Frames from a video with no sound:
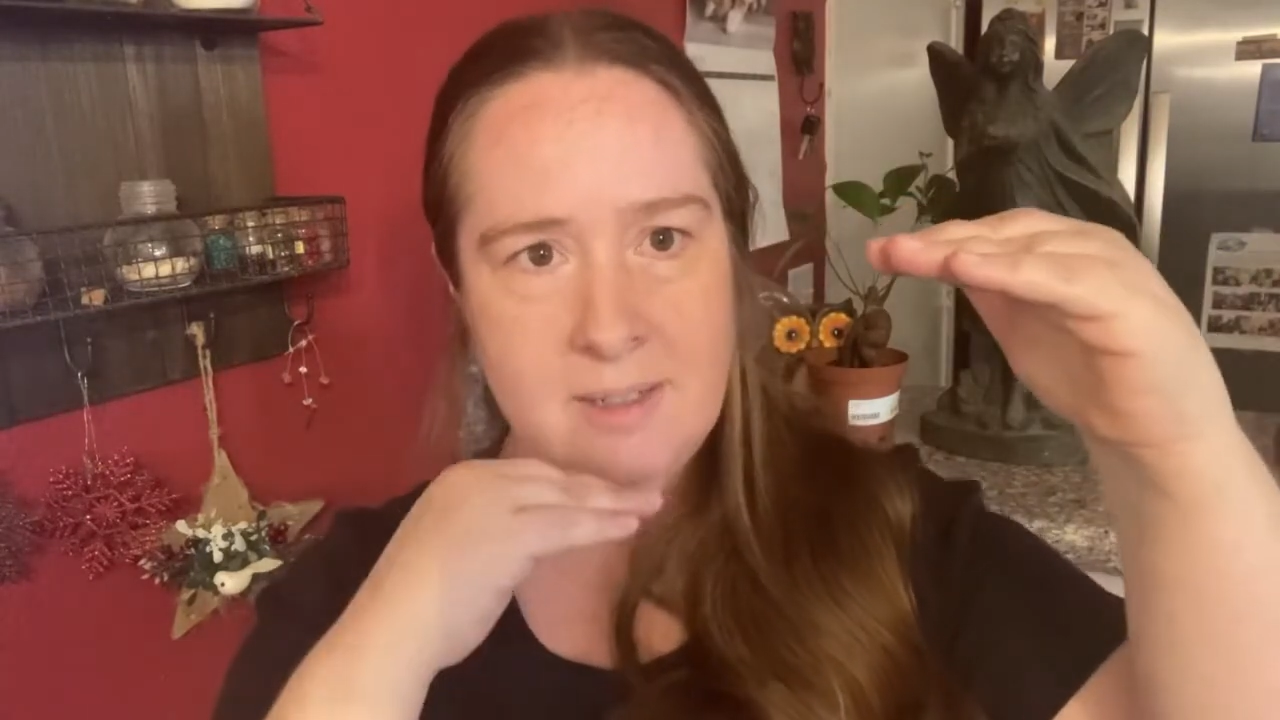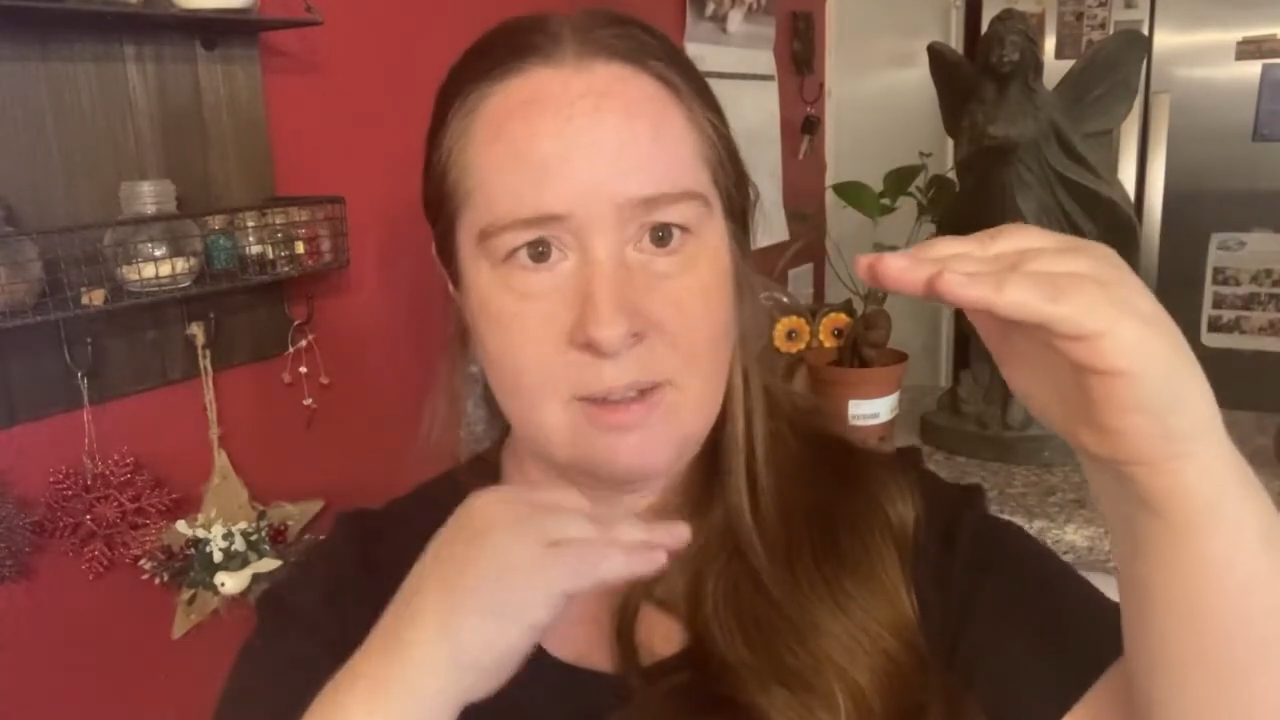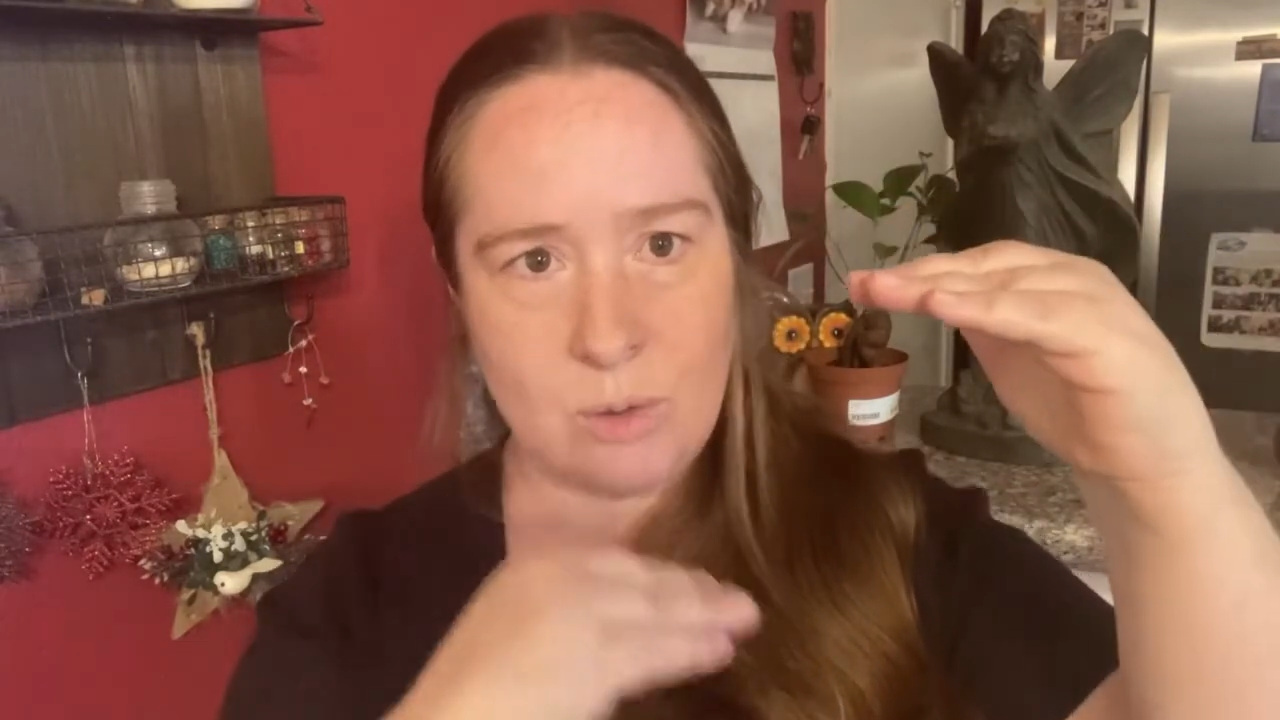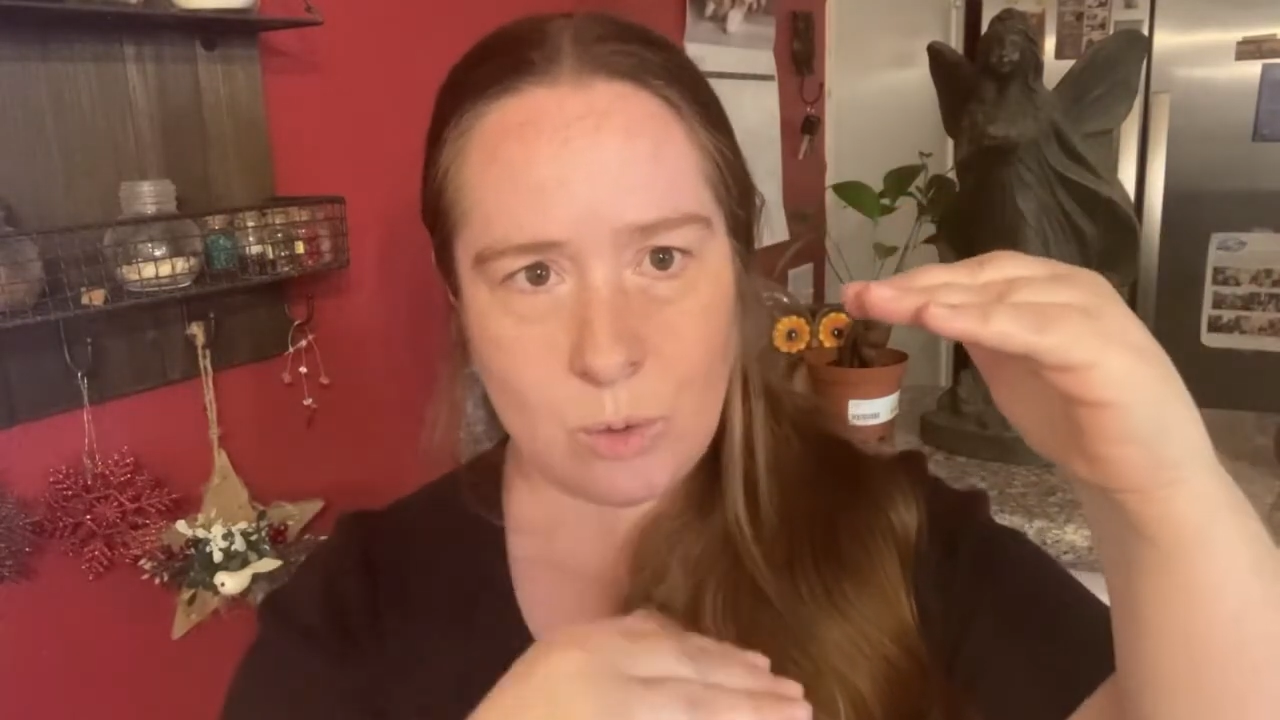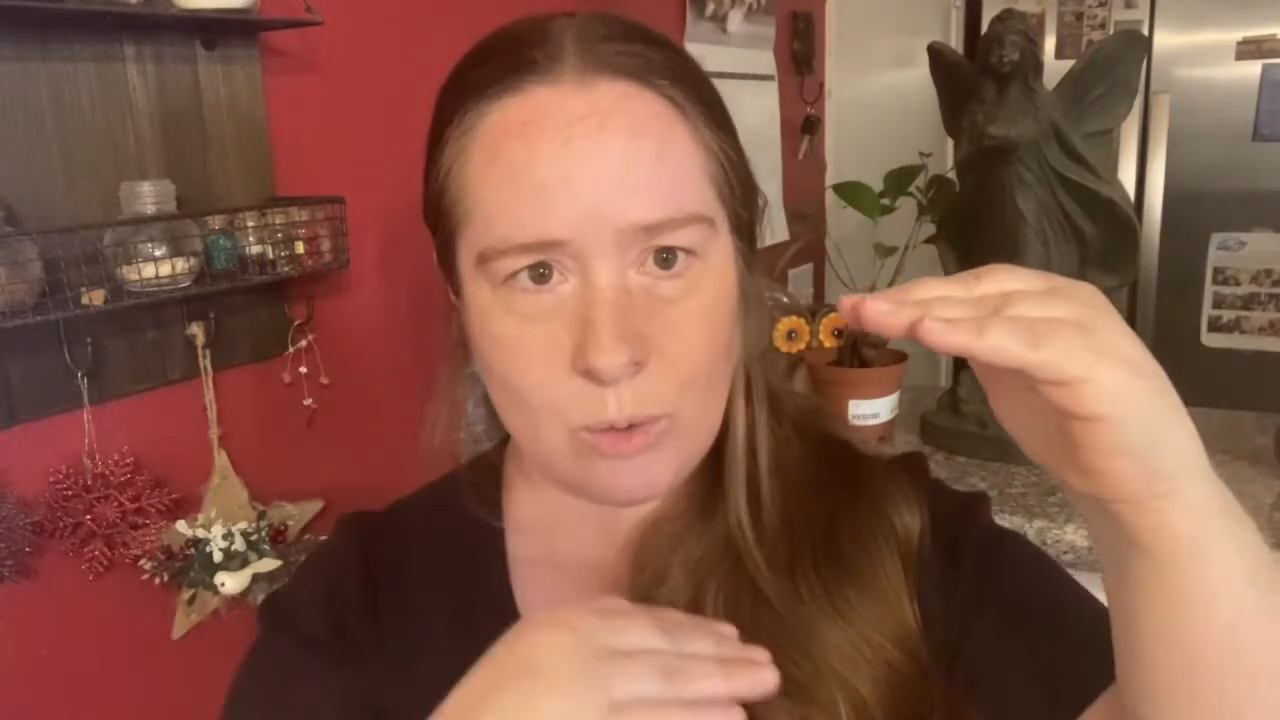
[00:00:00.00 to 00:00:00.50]
and
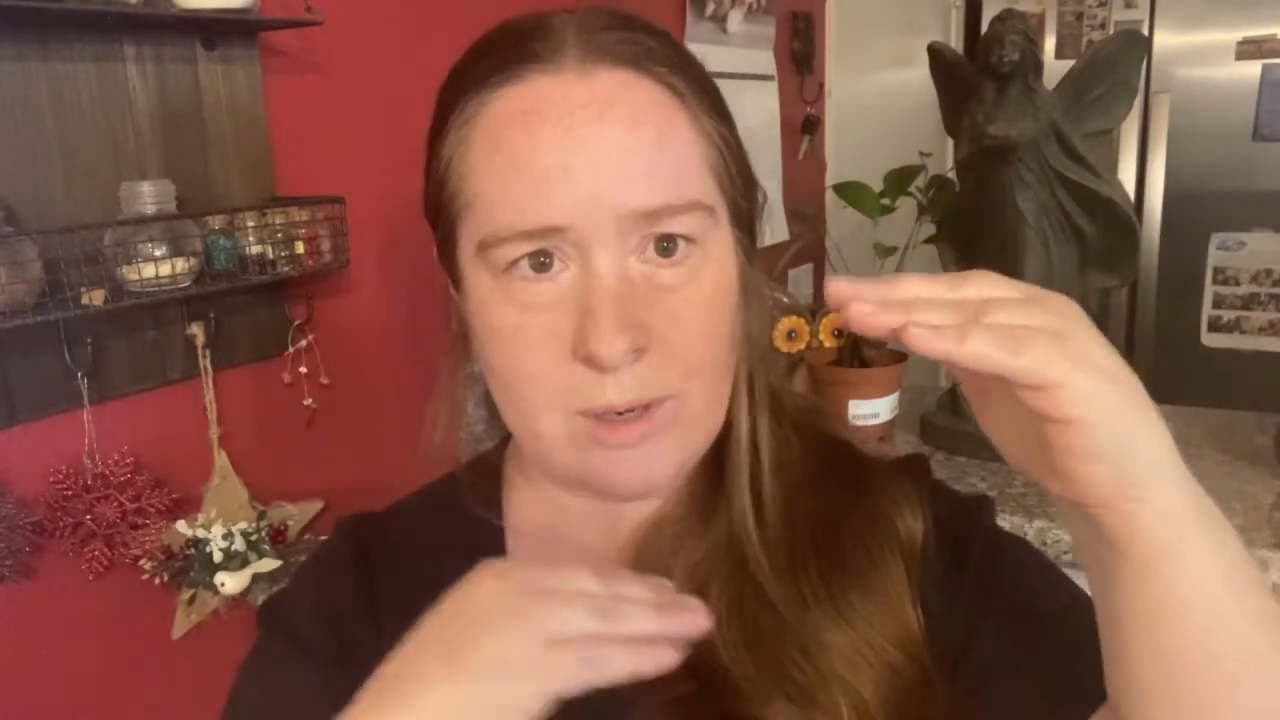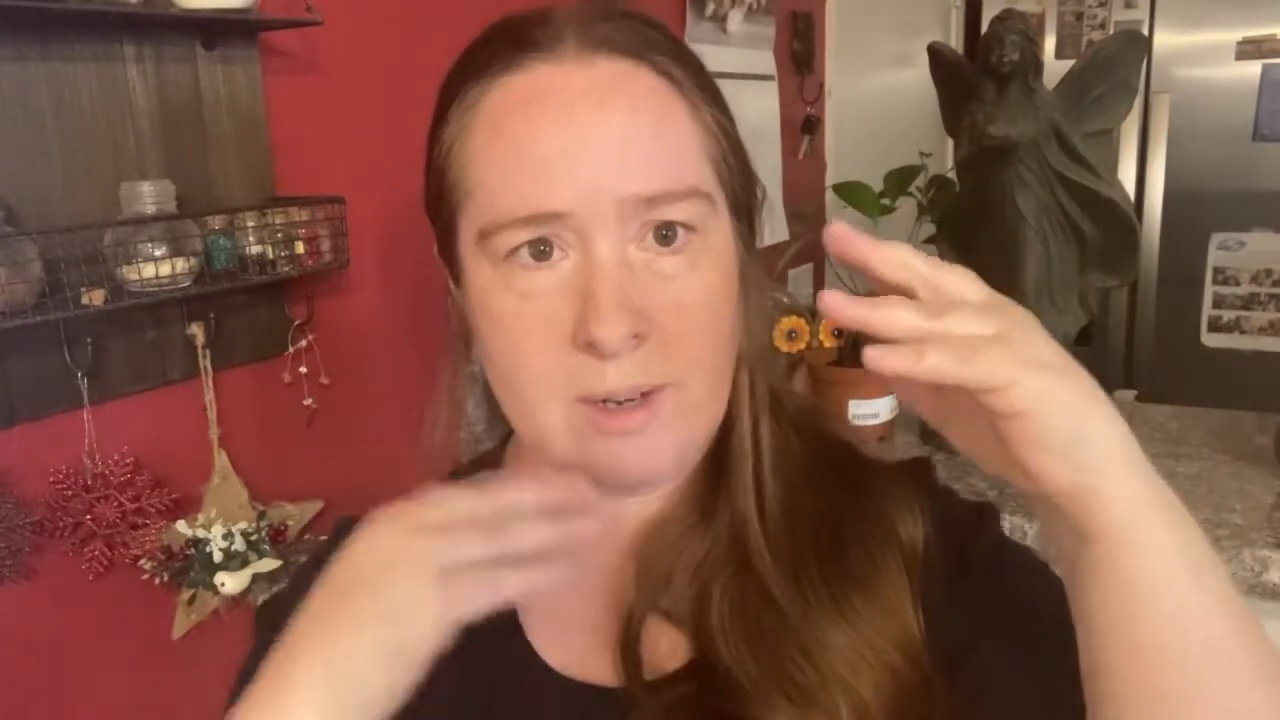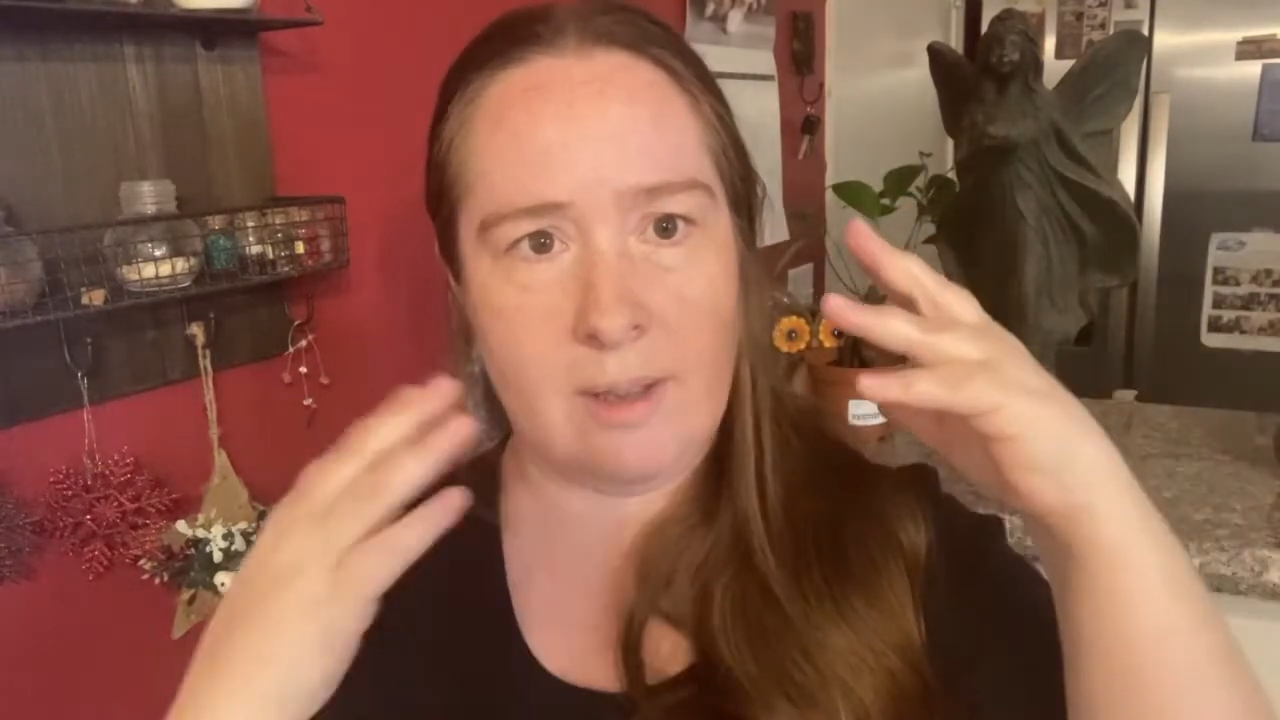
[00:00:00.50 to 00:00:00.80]
the court,